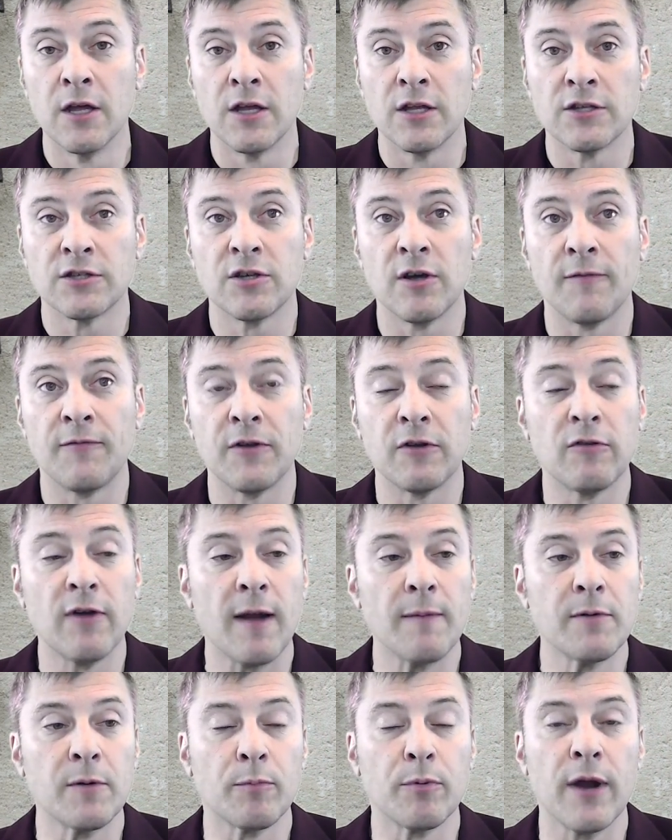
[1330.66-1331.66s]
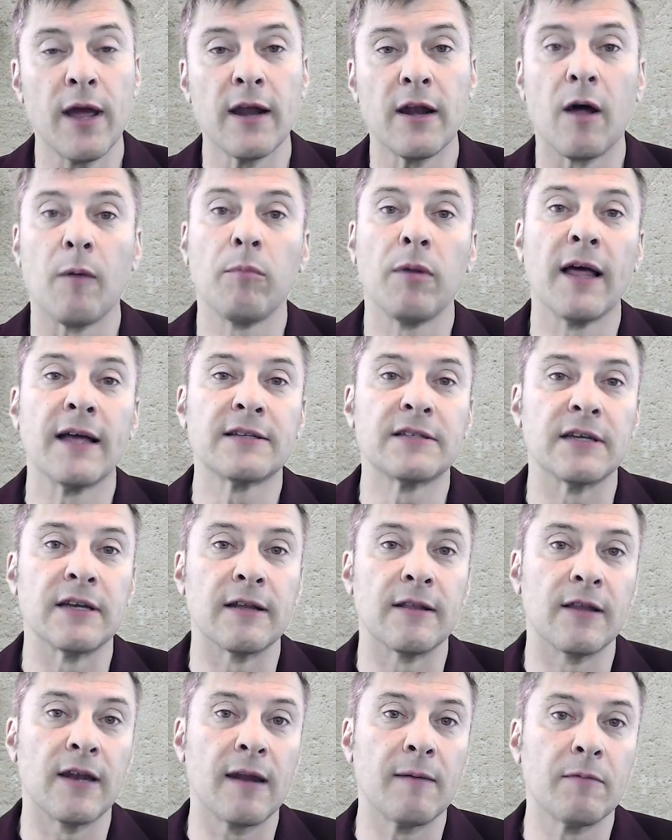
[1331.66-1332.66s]
So if you grab your bread, I'll bless it.
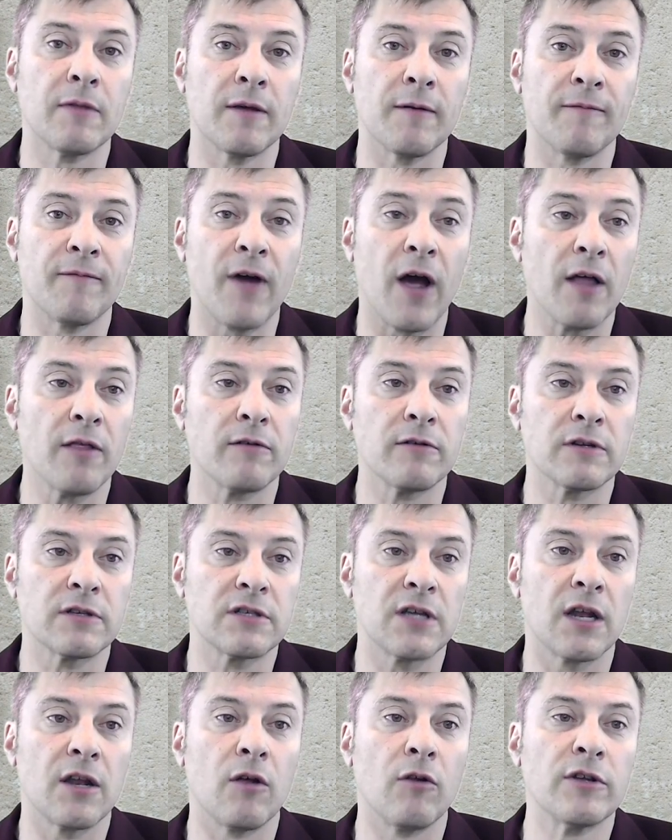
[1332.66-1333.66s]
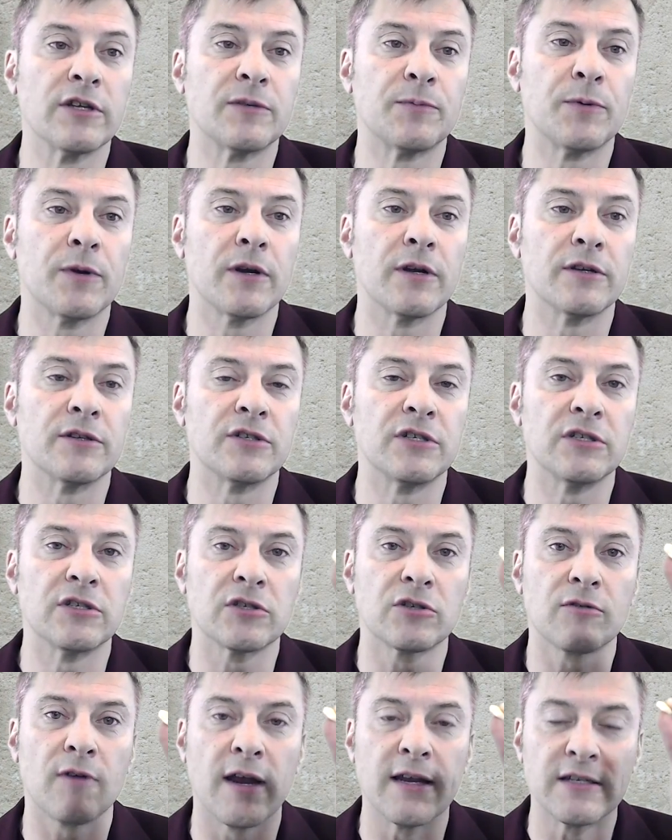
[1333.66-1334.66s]
In the name of the Father, and the Son, and the Holy Spirit, in Jesus
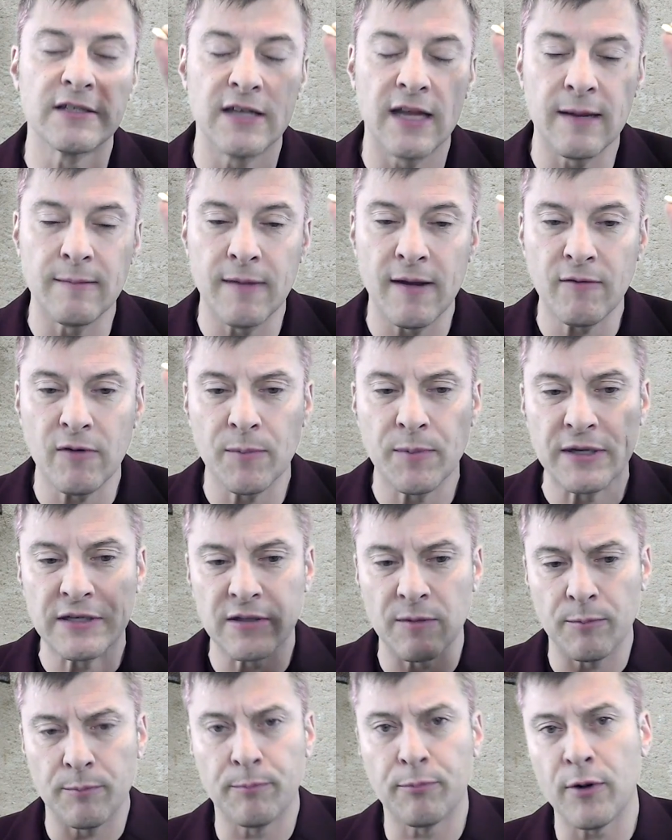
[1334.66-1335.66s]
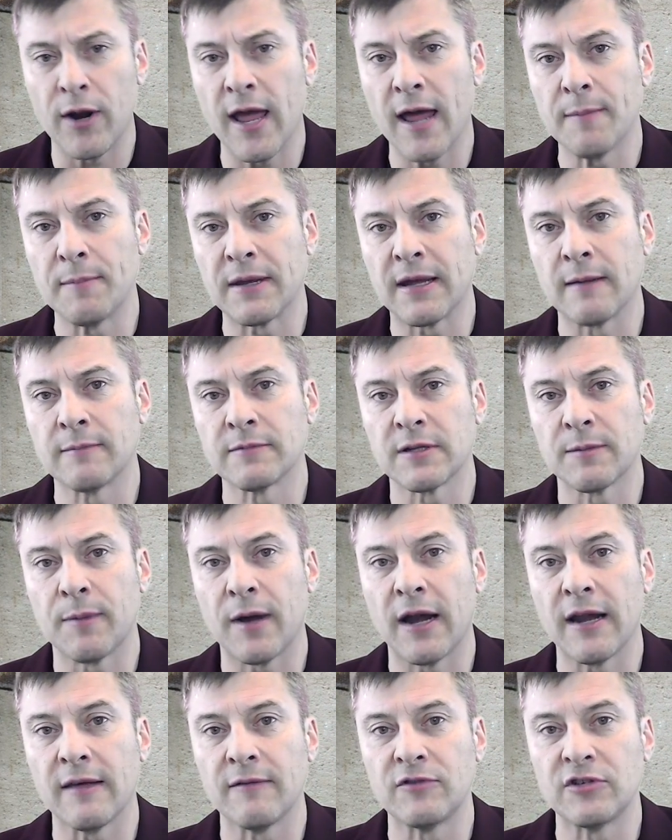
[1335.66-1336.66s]
Christ's name. Every piece of bread becomes the
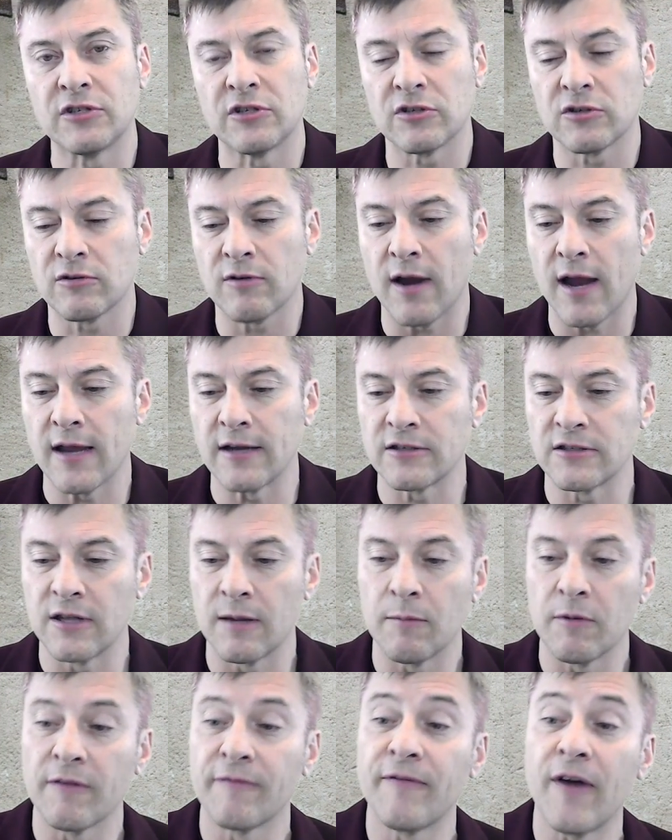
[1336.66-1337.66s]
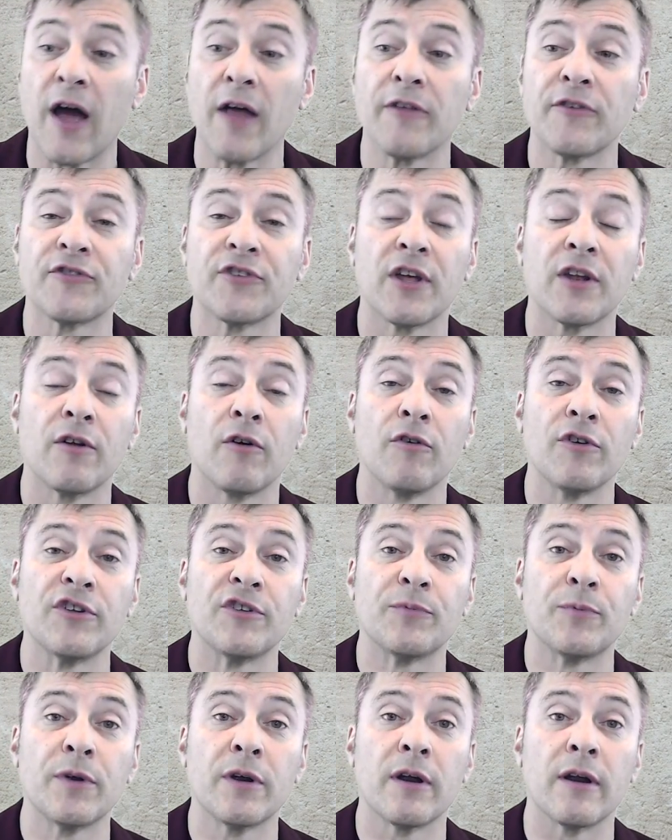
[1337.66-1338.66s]
body of Jesus Christ. In the name of the Father, Son, and Holy
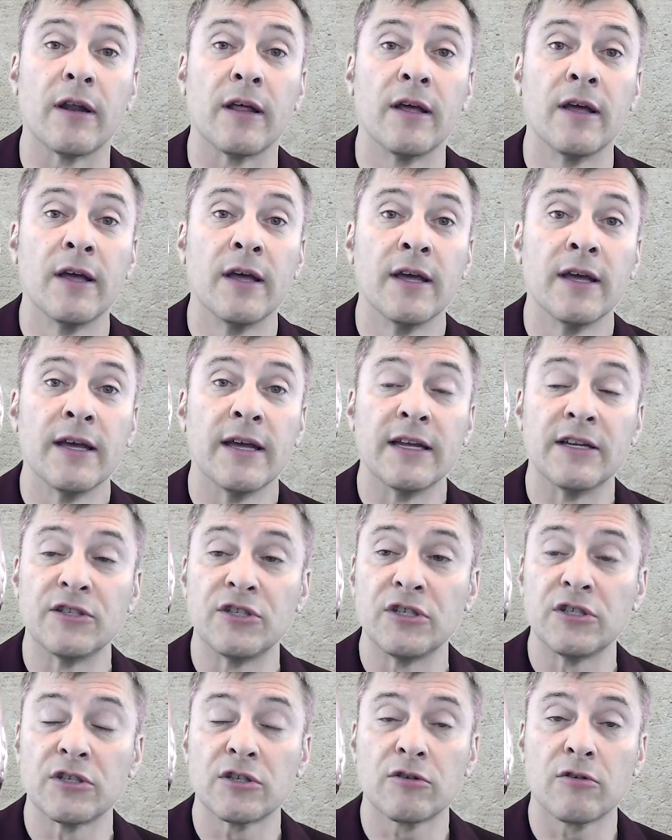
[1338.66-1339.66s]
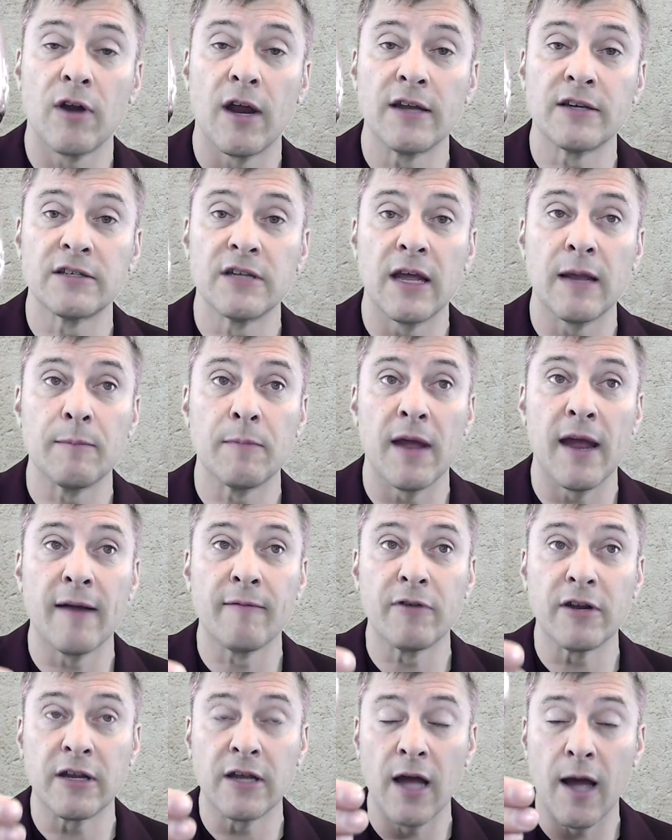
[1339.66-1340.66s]
Spirit. In Jesus Christ's name,
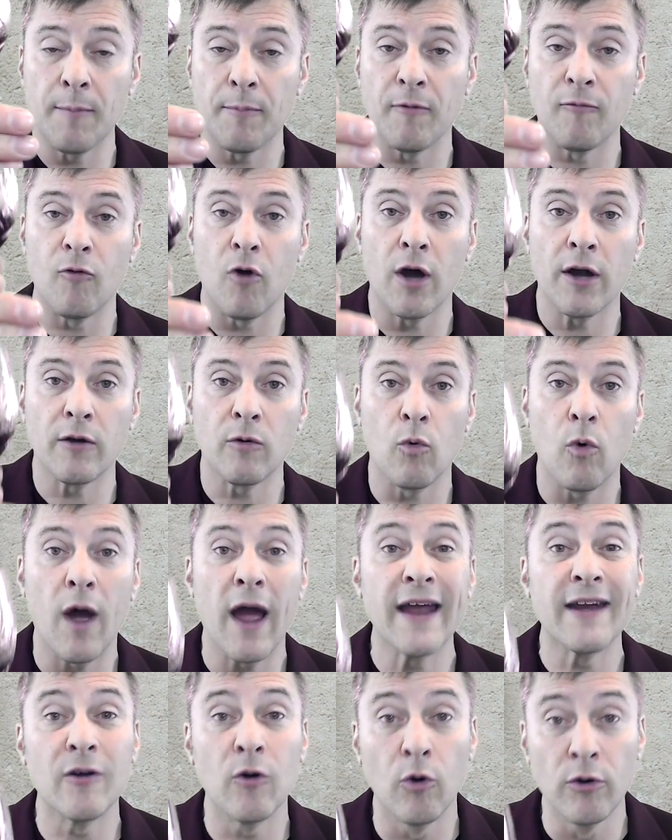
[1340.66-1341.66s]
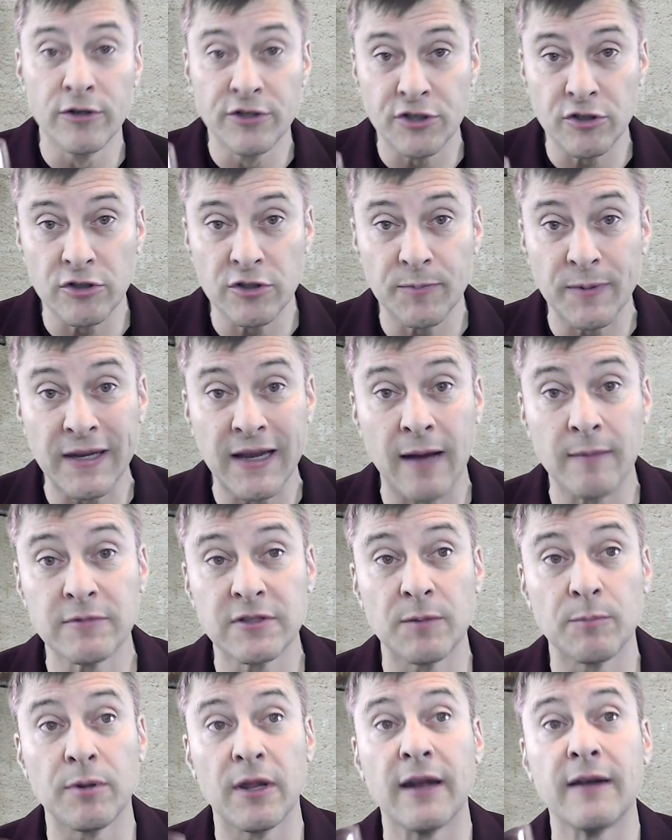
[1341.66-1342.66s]
every cup of water, wine, or juice becomes the
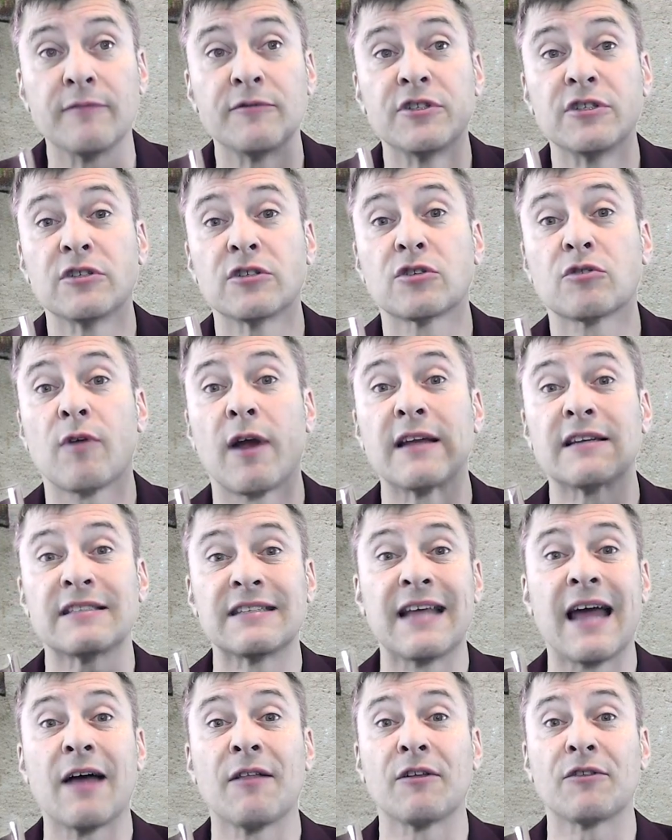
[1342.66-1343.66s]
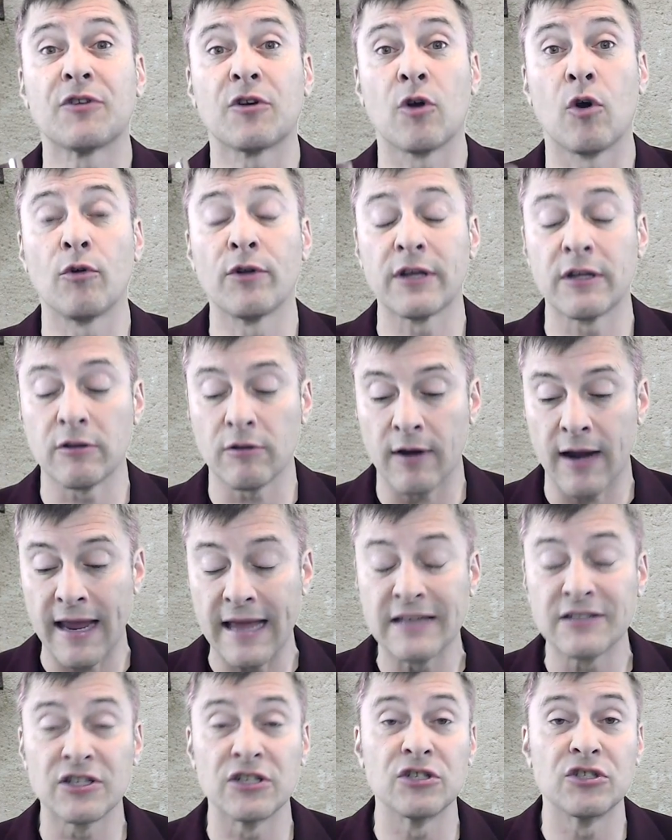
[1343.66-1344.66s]
blood of Jesus Christ now that they're holding in their
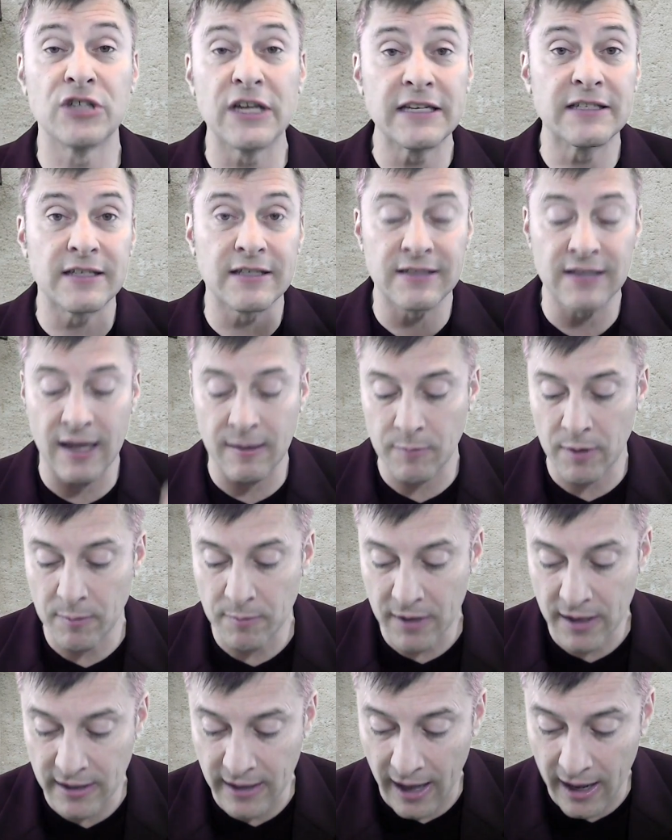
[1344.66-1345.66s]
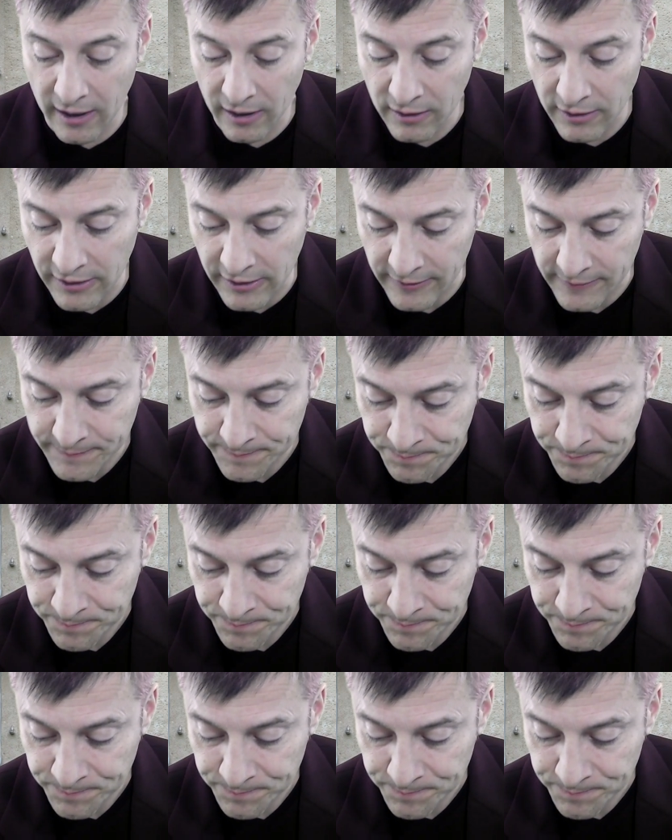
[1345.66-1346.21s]
hands. In Jesus' name, amen. Hallelujah.